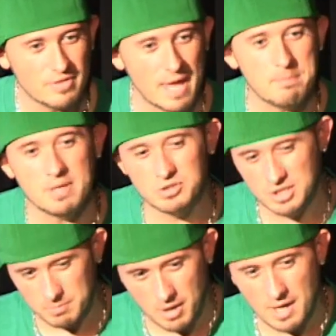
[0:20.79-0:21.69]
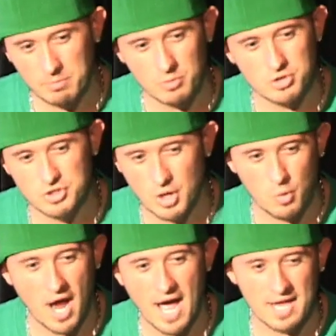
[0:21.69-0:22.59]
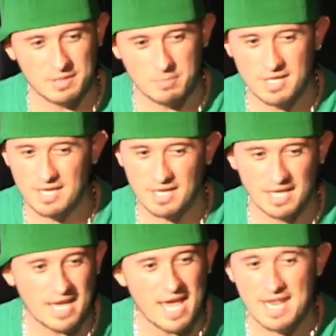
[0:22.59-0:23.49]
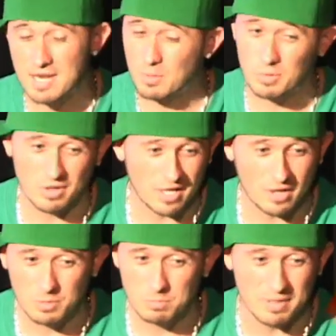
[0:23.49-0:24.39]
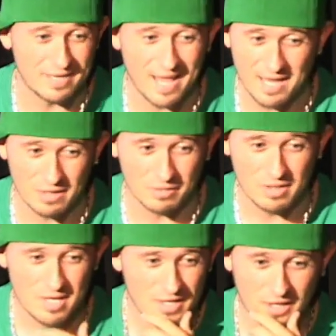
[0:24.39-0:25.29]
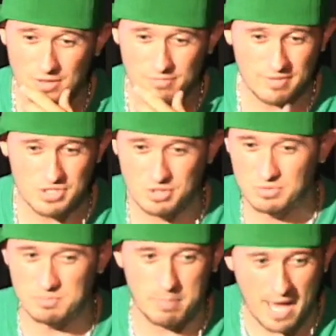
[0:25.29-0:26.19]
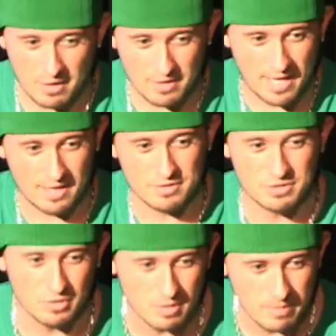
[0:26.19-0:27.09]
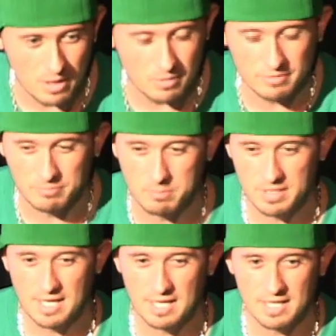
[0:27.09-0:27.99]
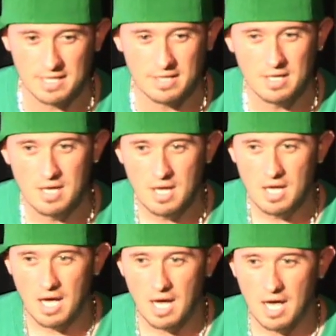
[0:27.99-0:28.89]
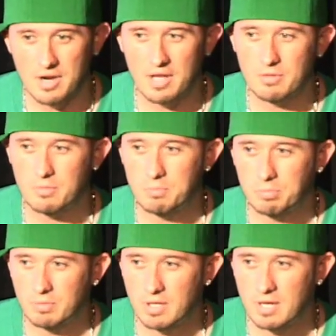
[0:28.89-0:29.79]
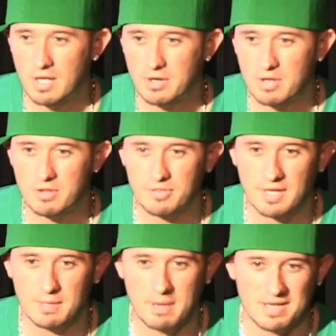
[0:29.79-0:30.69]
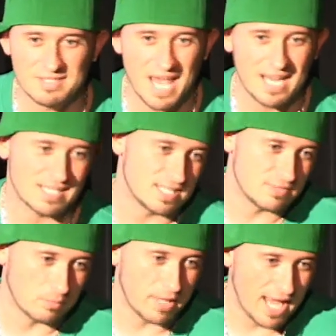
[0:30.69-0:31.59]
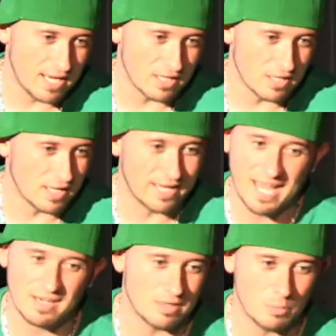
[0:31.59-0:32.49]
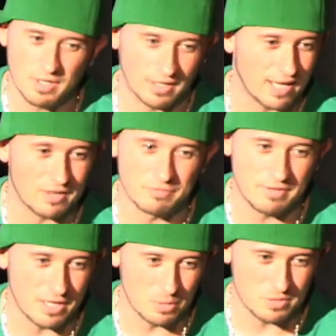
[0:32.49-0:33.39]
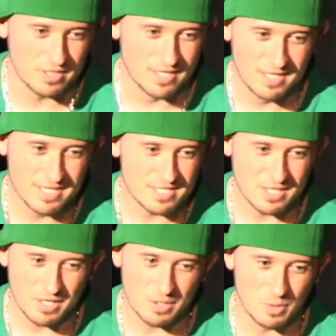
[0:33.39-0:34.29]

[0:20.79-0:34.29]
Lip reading: they built him up so high at the beginning, he had nowhere to go but down. Terry Fisher is bowing down to him, at the beginning. And another thing about Zach is he's from Canada, and Canada wasn't allowed to vote. So,